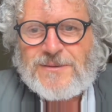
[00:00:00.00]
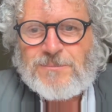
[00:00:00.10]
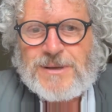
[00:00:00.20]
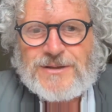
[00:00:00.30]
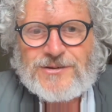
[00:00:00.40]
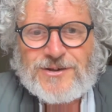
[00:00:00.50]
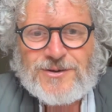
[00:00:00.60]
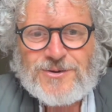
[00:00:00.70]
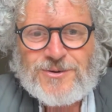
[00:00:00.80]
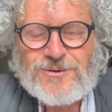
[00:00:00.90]
Peter,
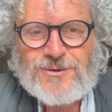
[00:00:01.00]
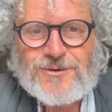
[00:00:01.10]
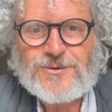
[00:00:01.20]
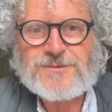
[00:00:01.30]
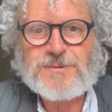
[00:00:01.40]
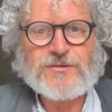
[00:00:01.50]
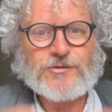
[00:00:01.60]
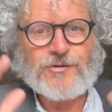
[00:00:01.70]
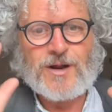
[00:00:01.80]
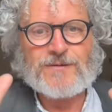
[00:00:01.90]
who has been the
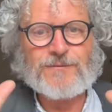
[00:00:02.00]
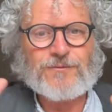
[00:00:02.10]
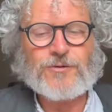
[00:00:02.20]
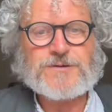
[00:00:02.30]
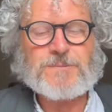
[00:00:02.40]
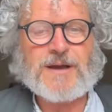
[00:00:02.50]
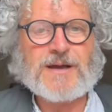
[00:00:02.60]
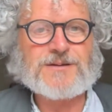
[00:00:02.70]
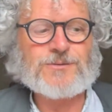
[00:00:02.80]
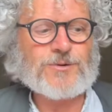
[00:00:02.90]
driving force
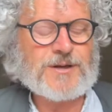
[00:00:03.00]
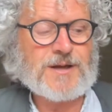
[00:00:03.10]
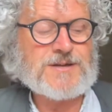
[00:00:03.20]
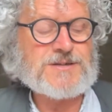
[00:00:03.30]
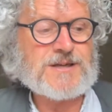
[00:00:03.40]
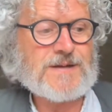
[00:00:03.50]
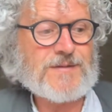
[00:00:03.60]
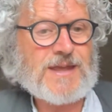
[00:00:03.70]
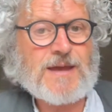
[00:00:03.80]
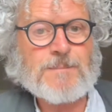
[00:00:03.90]
behind organizing
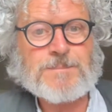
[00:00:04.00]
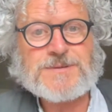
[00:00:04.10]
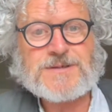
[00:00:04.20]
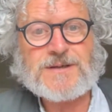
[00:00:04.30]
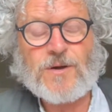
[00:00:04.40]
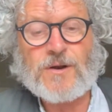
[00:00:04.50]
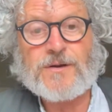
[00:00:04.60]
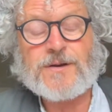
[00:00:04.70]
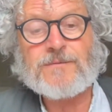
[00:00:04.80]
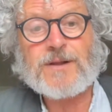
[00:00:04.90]
camps in
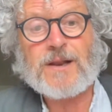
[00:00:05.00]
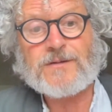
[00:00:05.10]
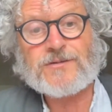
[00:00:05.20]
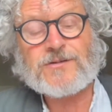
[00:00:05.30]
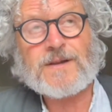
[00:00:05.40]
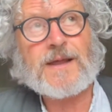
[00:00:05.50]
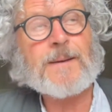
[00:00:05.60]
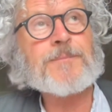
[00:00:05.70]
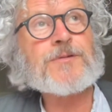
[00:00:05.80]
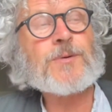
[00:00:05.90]
Holland over the last
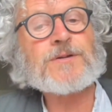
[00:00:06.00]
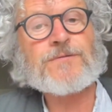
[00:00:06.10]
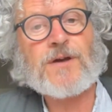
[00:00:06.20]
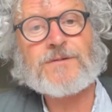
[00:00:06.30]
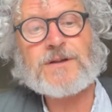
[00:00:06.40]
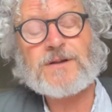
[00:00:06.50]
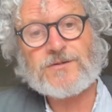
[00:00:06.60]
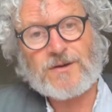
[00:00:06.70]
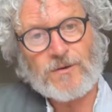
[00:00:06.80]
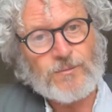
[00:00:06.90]
25
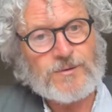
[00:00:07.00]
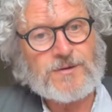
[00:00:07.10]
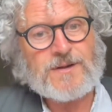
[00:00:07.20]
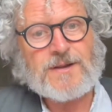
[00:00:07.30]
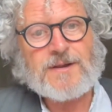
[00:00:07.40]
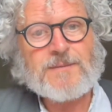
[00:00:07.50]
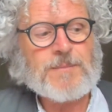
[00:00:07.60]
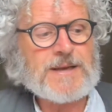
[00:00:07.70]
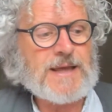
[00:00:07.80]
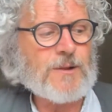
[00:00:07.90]
years, along with
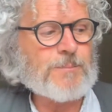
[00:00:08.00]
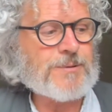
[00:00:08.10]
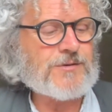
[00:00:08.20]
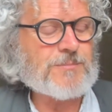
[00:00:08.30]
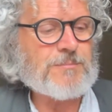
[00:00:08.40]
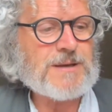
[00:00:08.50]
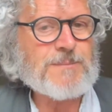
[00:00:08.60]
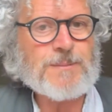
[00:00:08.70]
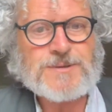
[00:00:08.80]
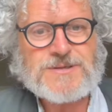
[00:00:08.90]
many helpers and many
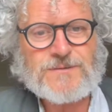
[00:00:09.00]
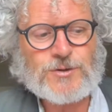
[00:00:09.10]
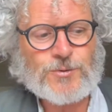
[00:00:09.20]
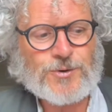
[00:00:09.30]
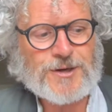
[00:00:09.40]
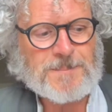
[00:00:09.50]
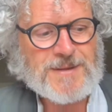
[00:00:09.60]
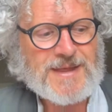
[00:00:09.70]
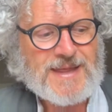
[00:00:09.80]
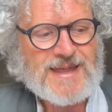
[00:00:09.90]
members of the order.
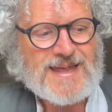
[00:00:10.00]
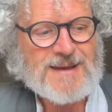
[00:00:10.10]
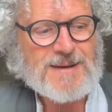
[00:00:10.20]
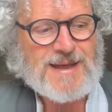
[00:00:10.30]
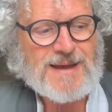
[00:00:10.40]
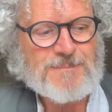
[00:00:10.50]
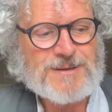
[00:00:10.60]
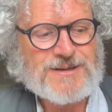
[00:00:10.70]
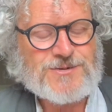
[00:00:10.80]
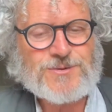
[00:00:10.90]

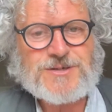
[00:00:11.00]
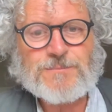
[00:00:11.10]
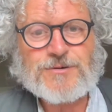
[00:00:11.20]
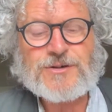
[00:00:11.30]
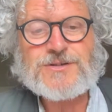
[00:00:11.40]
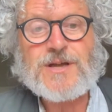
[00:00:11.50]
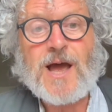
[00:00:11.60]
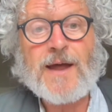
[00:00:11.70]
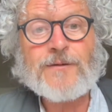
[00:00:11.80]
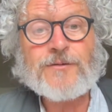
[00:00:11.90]
But he's also produced
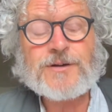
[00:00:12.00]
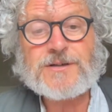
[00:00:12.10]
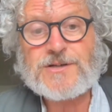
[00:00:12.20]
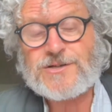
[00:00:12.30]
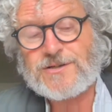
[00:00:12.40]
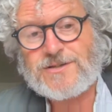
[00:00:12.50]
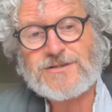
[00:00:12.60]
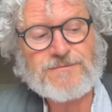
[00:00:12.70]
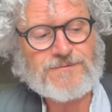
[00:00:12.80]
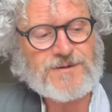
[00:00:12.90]
100 editions
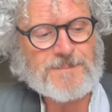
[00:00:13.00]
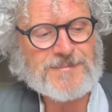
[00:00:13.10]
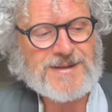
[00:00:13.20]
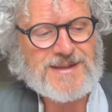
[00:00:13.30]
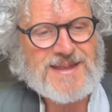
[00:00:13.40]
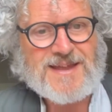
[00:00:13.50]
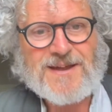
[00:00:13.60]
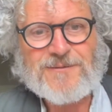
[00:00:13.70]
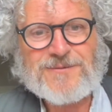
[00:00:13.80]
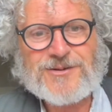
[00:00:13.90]

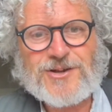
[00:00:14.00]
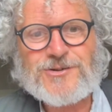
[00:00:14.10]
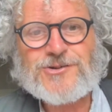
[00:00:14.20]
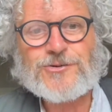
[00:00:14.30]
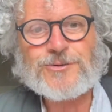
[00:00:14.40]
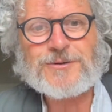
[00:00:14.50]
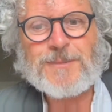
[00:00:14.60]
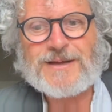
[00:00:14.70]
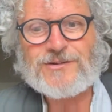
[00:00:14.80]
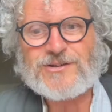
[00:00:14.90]
of the Dutch Druid
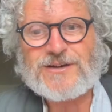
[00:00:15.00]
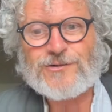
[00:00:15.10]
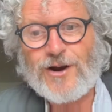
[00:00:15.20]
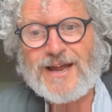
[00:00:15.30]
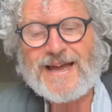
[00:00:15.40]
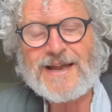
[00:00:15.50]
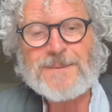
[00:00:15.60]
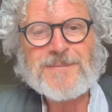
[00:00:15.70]
magazine, Dryad.